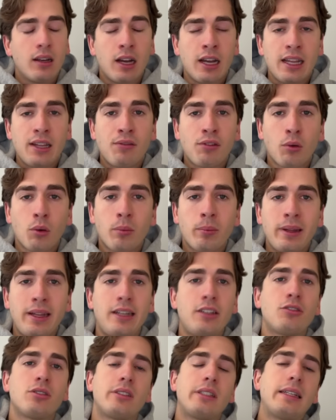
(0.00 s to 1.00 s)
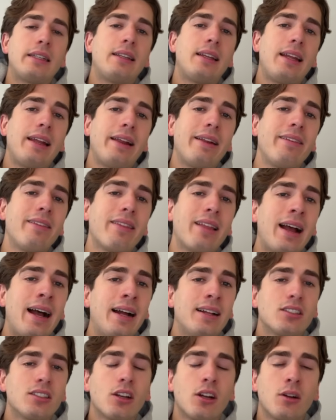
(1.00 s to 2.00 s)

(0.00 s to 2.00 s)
If you would be interested in that, I'm